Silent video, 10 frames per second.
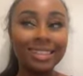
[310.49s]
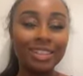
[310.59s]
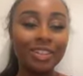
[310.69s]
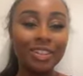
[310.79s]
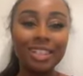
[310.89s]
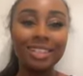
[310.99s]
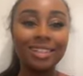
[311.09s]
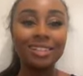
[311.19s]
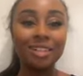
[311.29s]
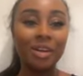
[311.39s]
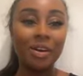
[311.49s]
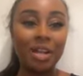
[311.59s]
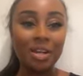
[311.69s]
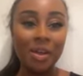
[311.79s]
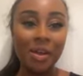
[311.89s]
It honestly doesn't go
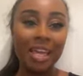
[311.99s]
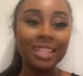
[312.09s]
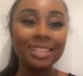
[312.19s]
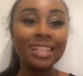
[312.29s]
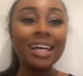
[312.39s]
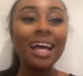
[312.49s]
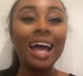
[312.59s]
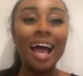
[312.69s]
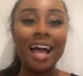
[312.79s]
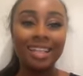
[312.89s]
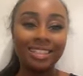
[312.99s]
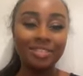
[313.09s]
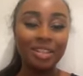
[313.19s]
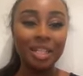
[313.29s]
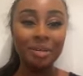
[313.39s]
unnoticed and I
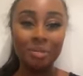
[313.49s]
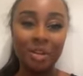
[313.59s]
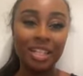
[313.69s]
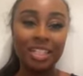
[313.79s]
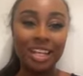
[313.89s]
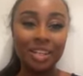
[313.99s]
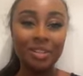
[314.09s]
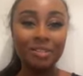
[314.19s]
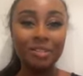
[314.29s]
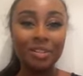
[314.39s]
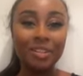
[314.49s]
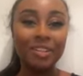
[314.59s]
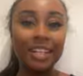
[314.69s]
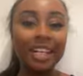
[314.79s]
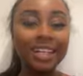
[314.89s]
really appreciate you
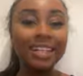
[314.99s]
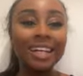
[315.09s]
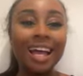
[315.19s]
for it.